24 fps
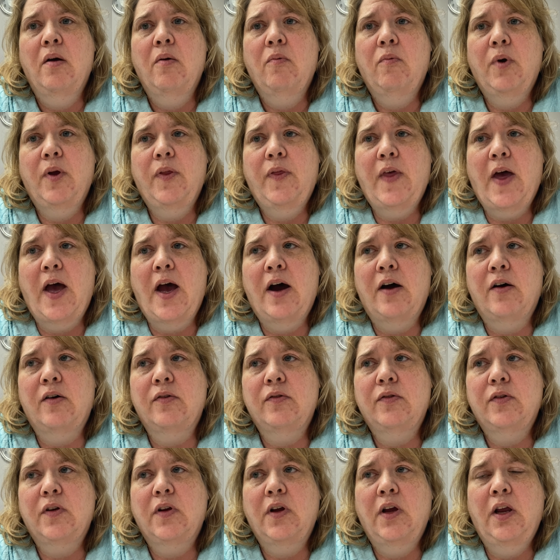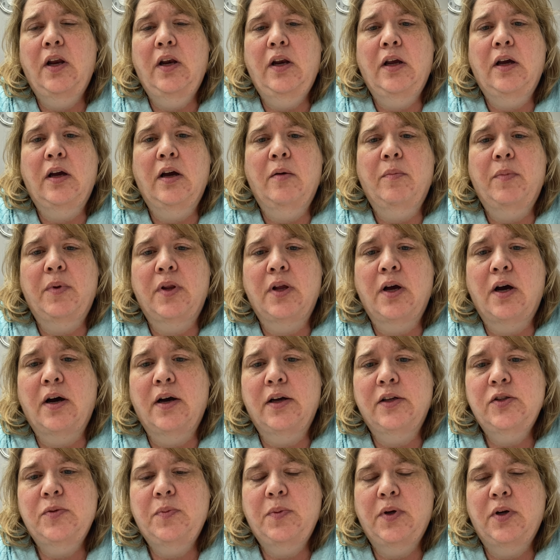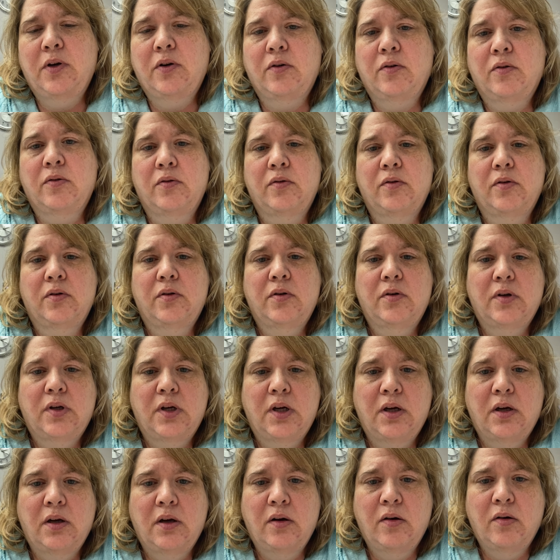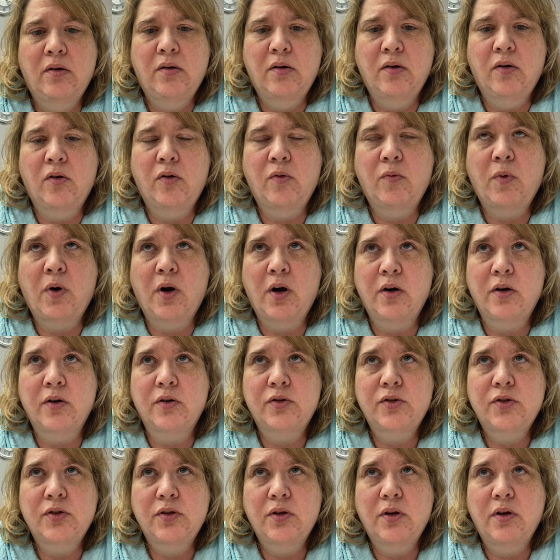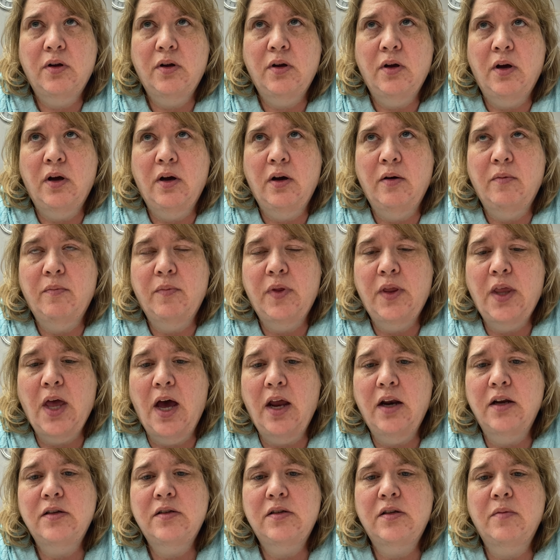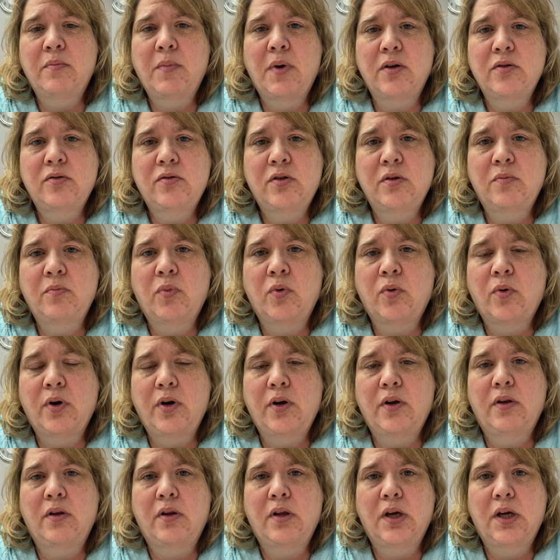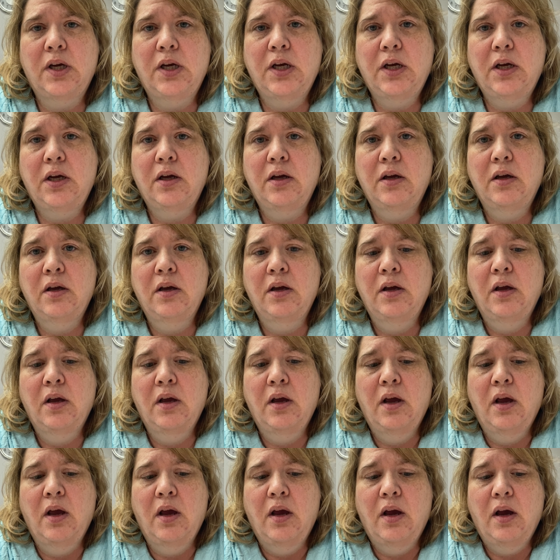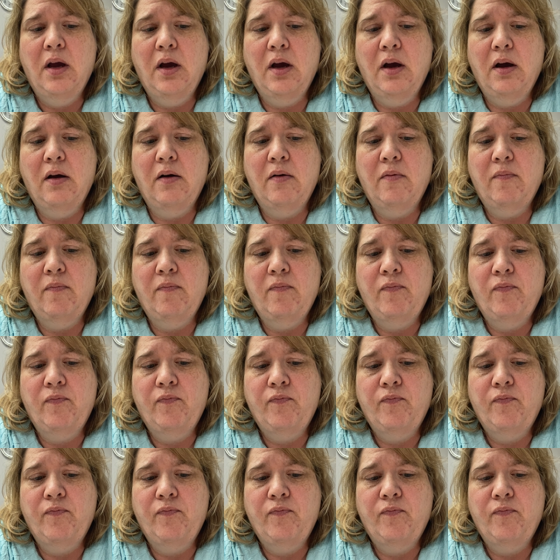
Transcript: without ending up in the hospital or worse. That is the most important thing. Um,